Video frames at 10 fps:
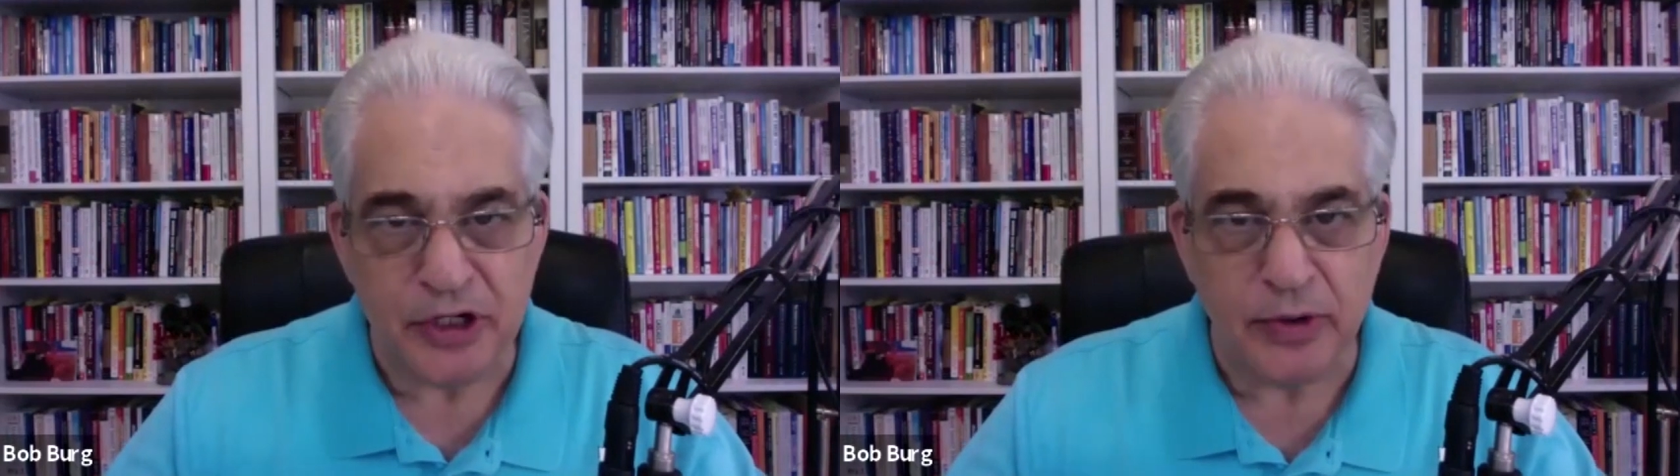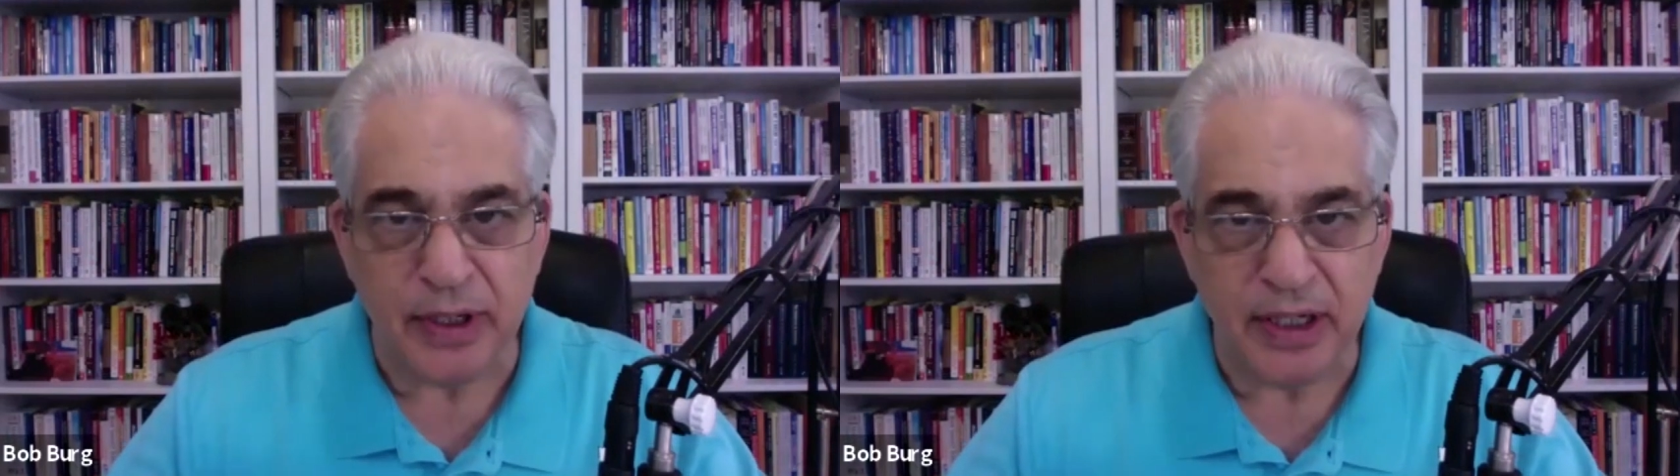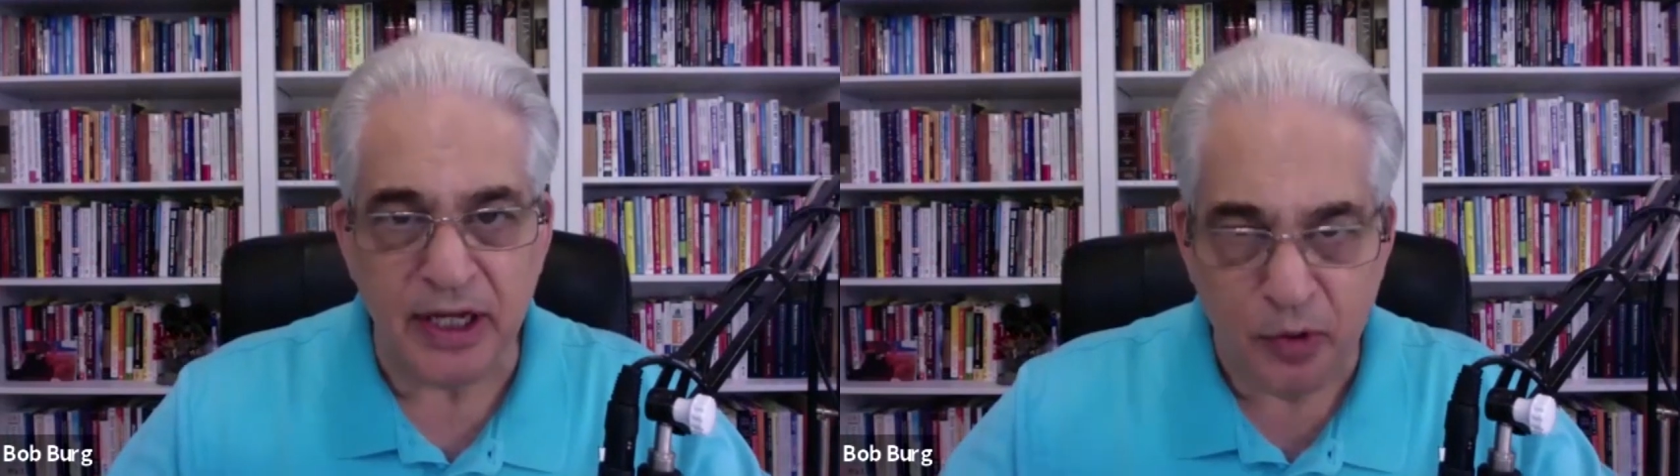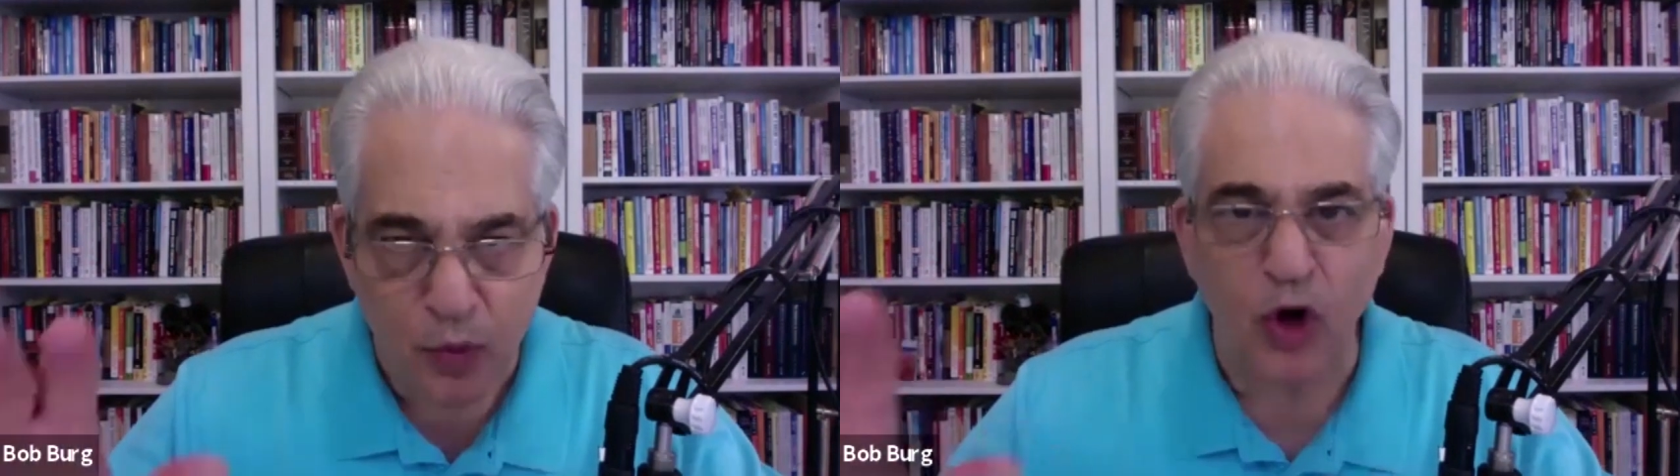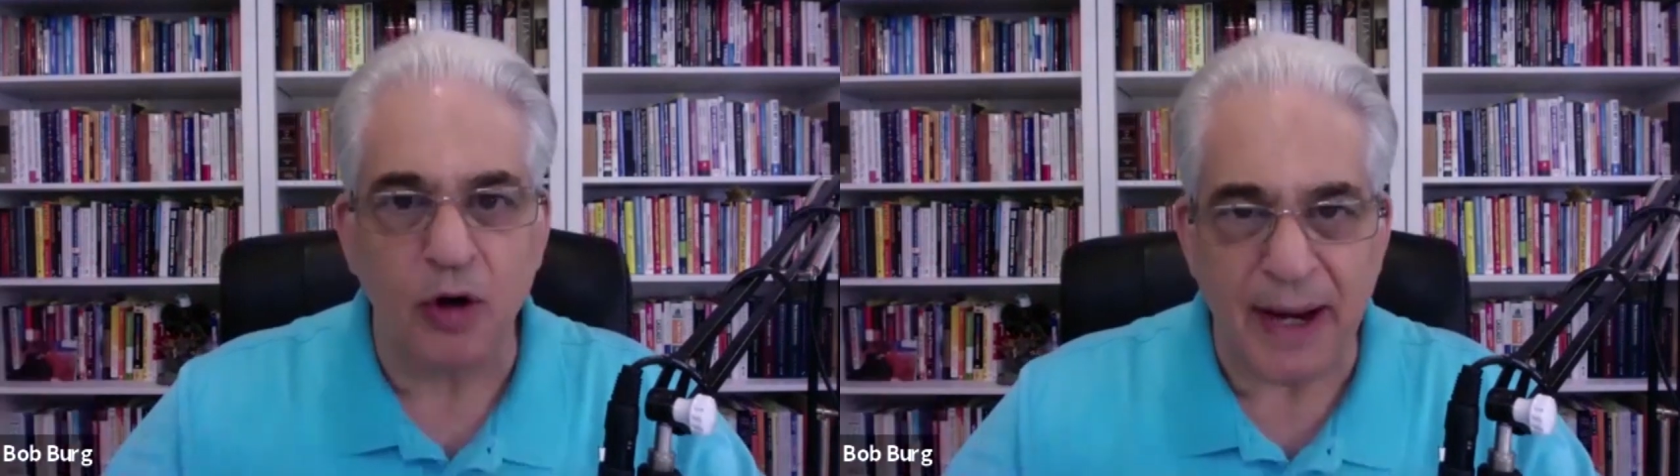do it and
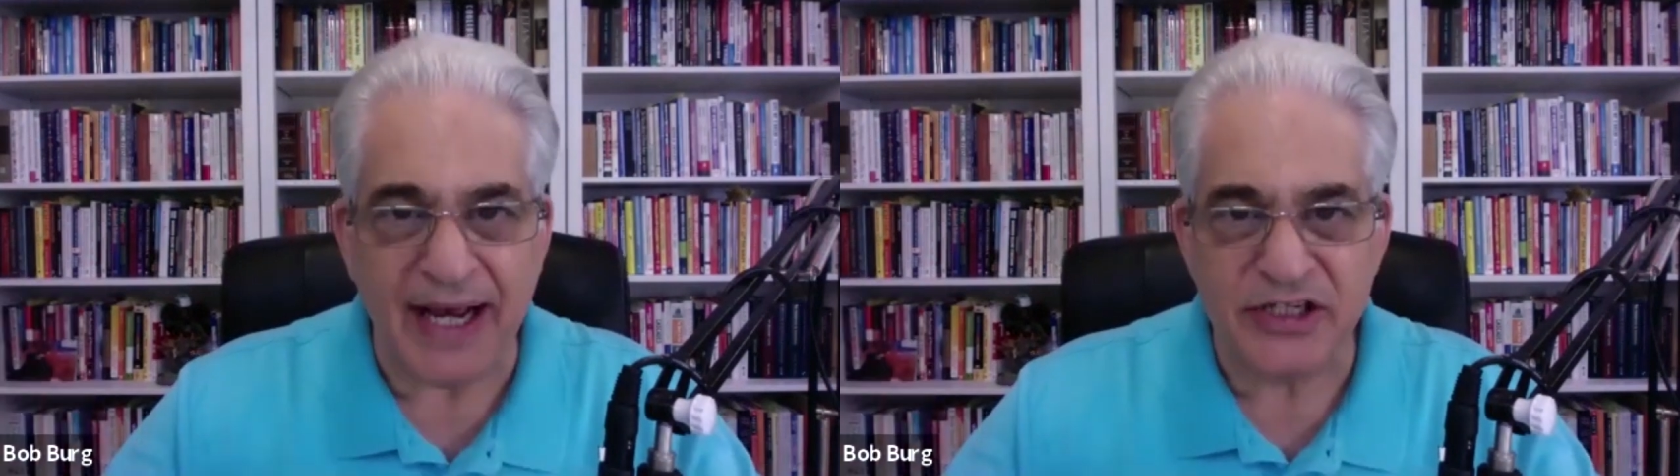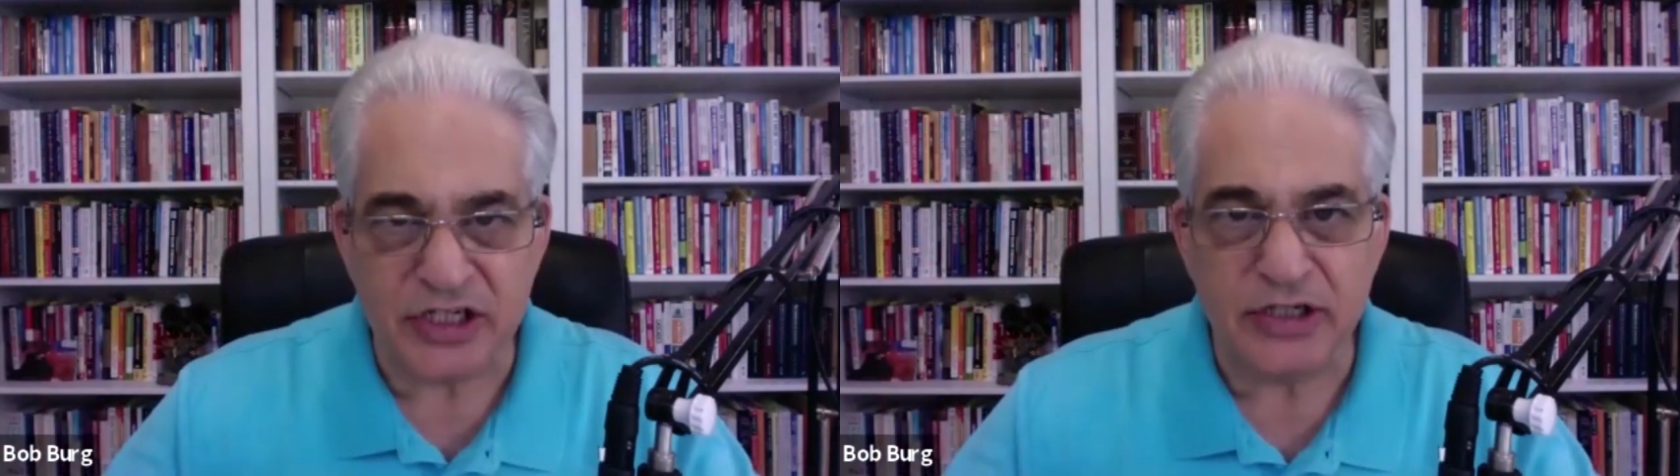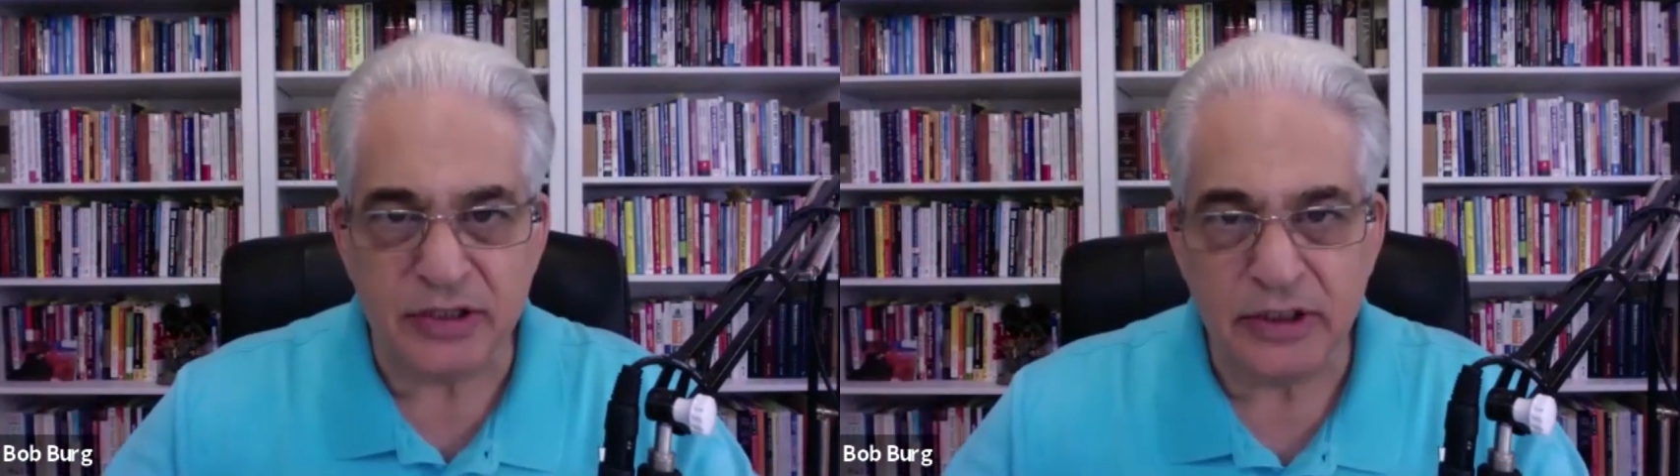work past